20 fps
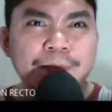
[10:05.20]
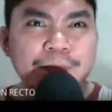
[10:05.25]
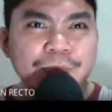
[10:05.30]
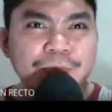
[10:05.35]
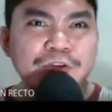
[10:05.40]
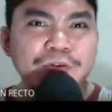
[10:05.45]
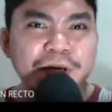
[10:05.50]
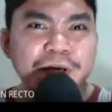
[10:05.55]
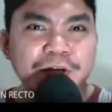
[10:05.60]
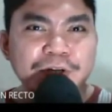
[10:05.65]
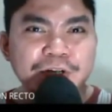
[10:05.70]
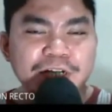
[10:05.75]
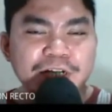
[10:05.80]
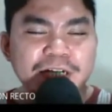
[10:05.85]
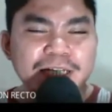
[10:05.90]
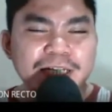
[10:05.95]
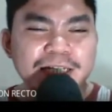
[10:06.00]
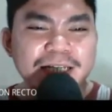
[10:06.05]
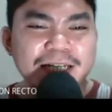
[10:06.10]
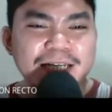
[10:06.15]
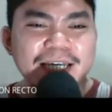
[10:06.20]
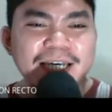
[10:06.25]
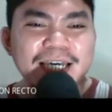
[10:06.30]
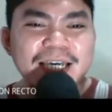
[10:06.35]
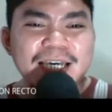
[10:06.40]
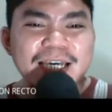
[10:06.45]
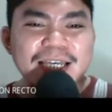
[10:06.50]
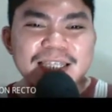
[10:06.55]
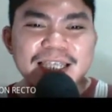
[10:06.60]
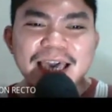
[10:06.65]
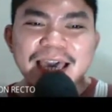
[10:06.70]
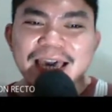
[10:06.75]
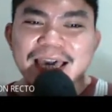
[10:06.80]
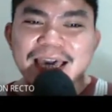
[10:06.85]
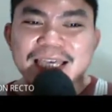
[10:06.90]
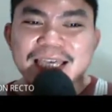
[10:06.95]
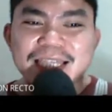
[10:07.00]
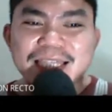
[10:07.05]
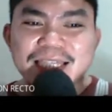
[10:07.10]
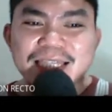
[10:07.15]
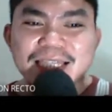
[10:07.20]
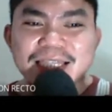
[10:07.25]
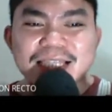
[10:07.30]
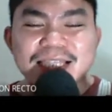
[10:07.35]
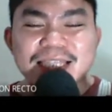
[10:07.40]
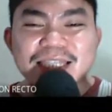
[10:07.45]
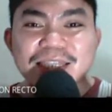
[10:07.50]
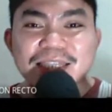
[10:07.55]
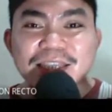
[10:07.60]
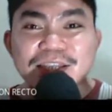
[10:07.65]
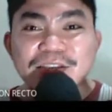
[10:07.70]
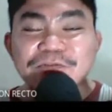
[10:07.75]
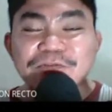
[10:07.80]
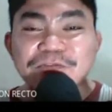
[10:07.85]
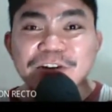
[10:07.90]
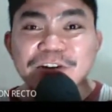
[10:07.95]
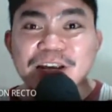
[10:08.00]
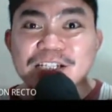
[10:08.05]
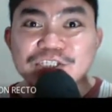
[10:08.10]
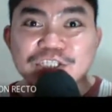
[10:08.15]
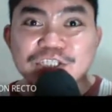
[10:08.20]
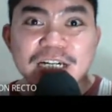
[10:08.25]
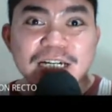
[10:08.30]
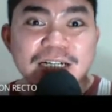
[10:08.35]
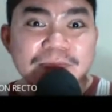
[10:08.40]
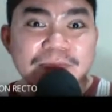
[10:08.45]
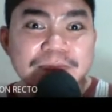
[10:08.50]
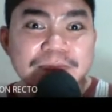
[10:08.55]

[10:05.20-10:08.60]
doing good. Then, the differentia.